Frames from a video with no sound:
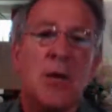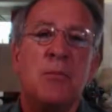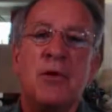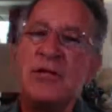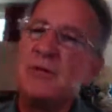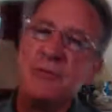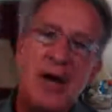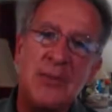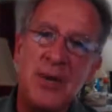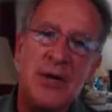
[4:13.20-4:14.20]
Please
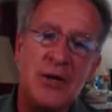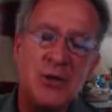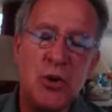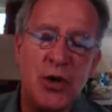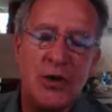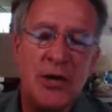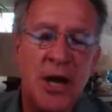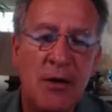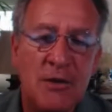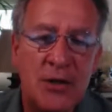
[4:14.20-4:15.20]
invite me to join your
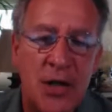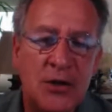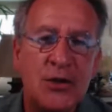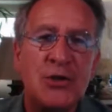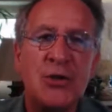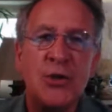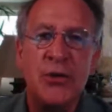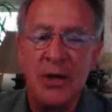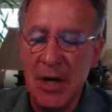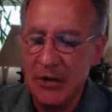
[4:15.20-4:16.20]
conversation
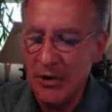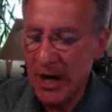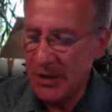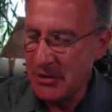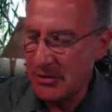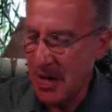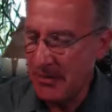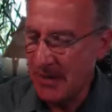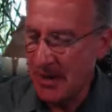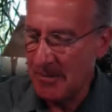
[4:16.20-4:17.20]
too, and I'll try to
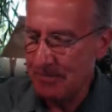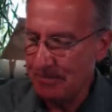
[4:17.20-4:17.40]
drop in.